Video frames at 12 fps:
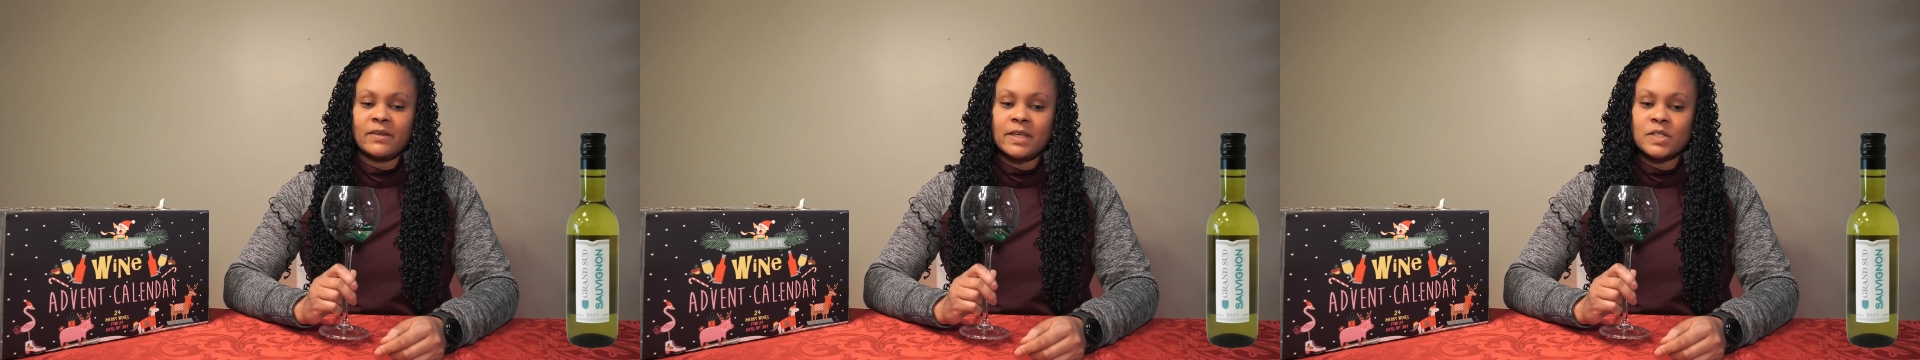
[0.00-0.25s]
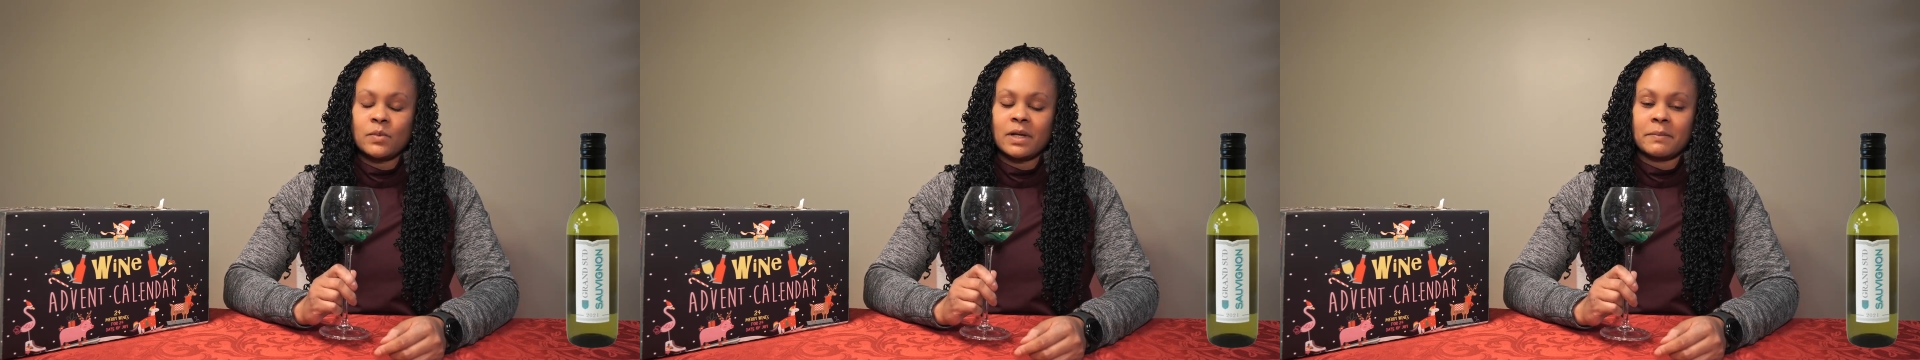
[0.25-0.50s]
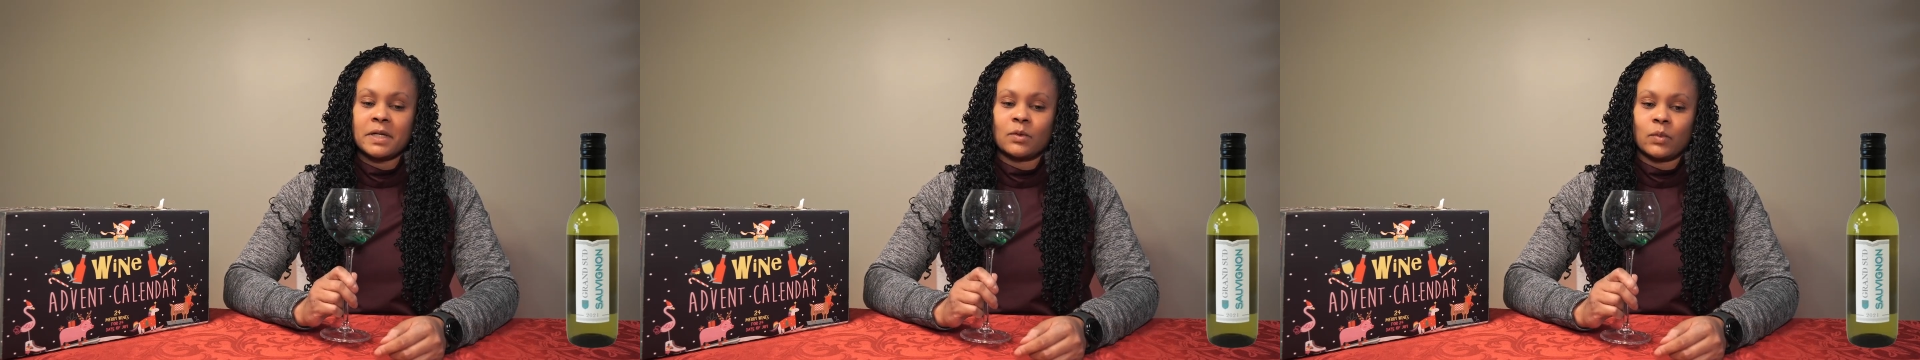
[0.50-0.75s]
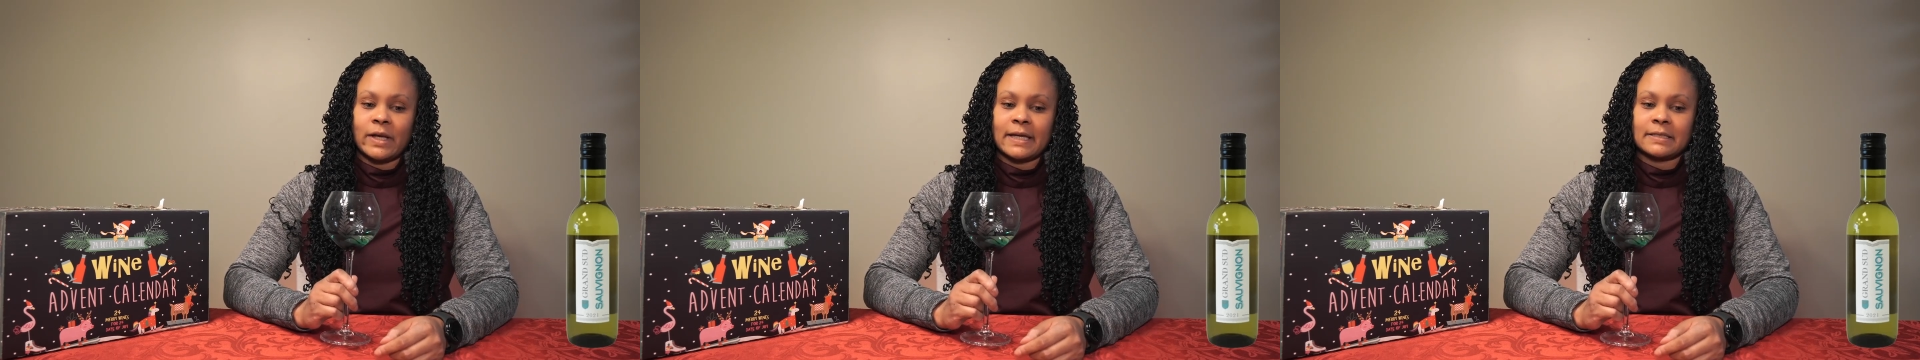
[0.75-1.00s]
this one I'm gonna
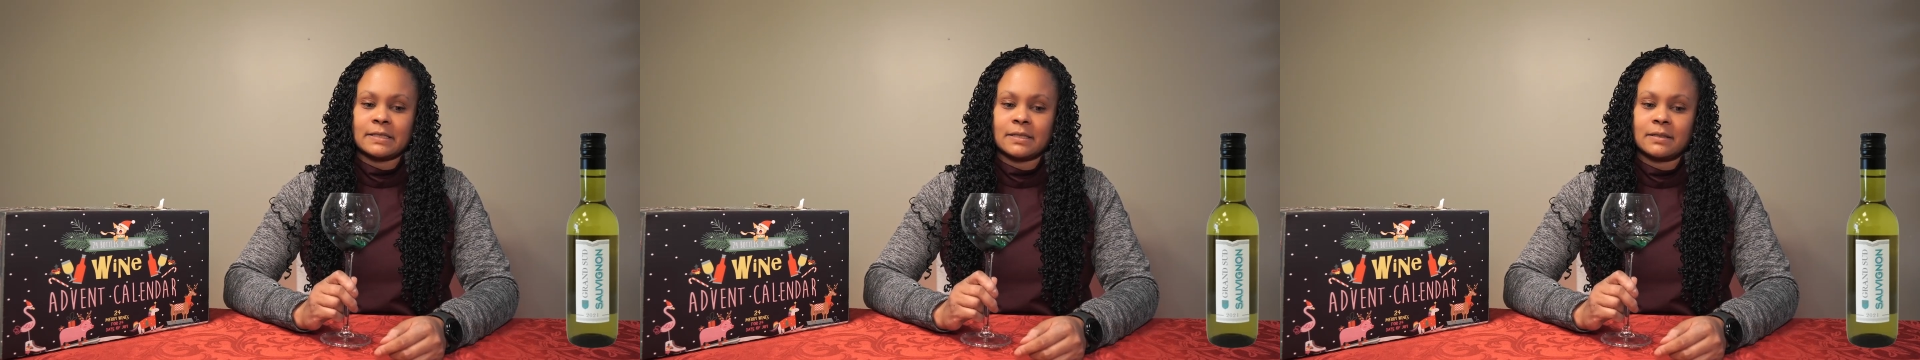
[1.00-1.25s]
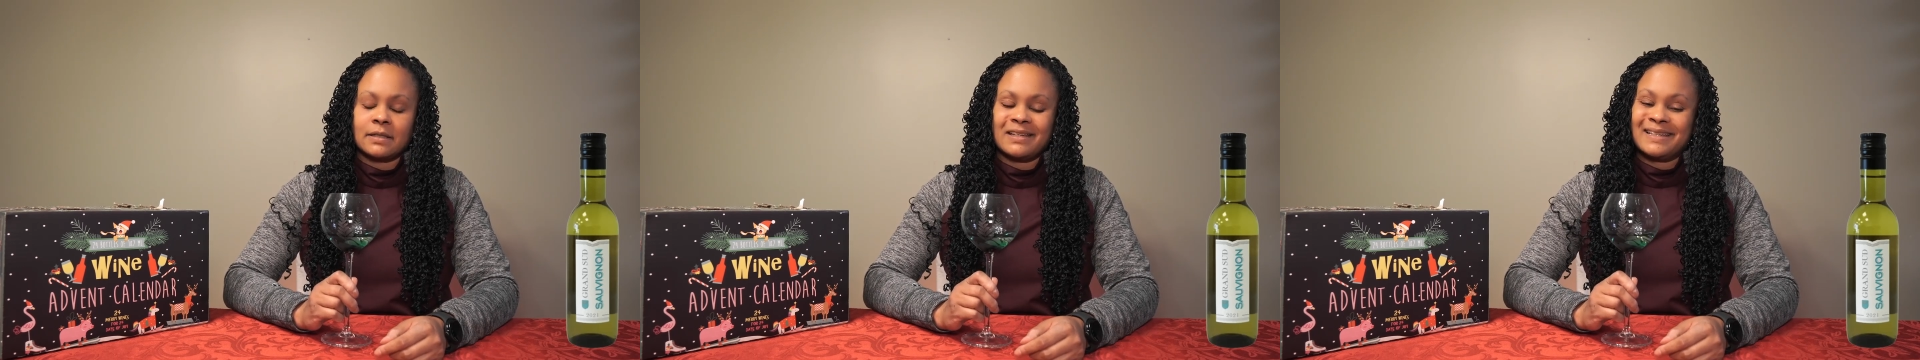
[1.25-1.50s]
rate